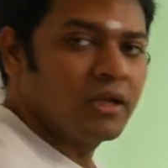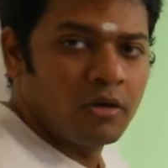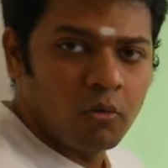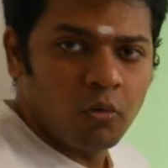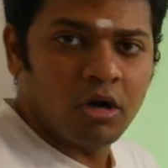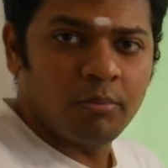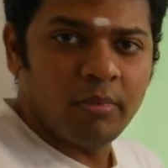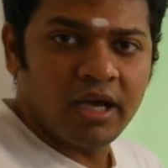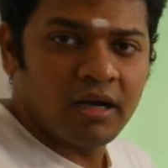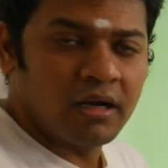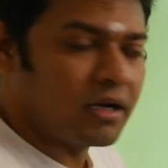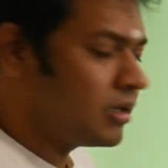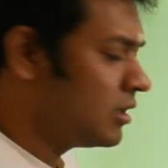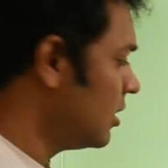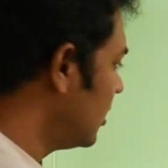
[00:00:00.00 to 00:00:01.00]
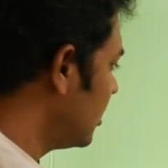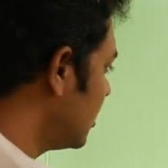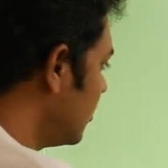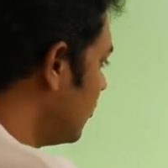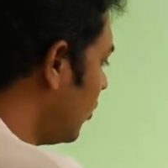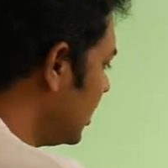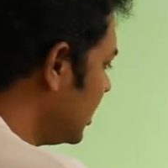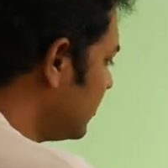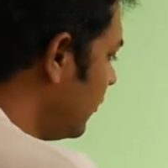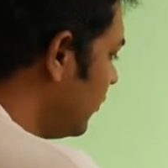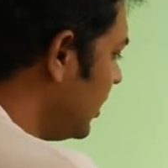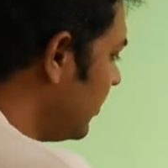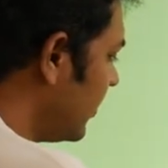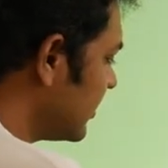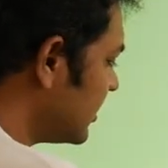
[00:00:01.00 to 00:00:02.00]
1 by 100. What is
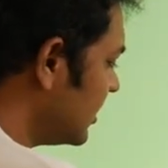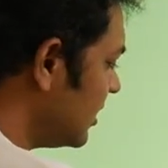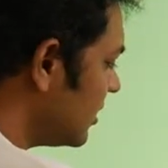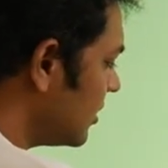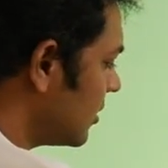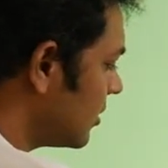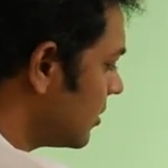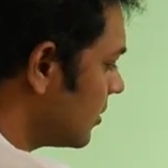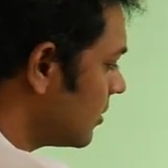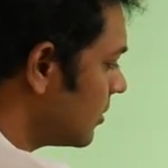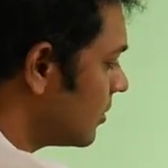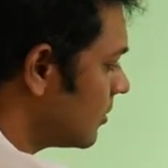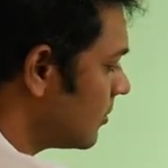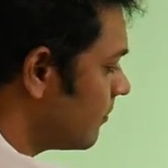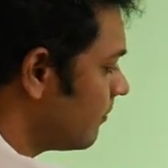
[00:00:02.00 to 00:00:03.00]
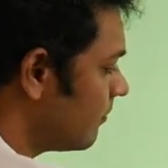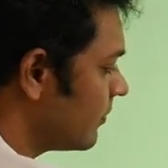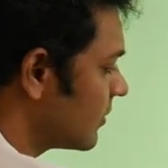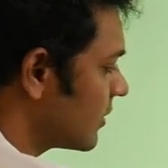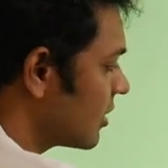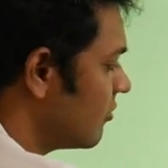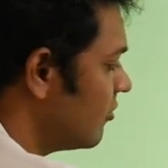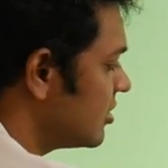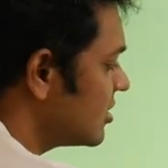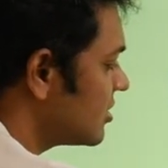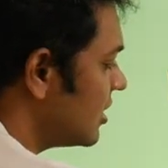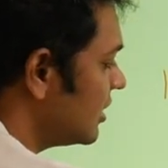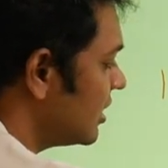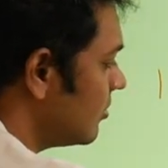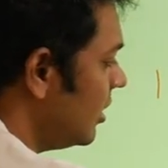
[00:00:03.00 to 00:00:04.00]
50%? Which is
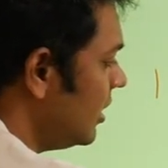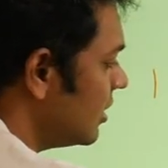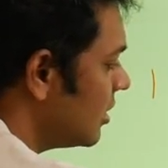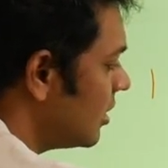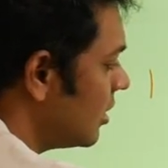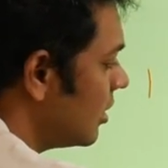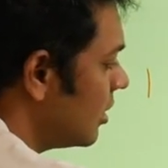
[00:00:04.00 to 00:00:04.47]
nothing but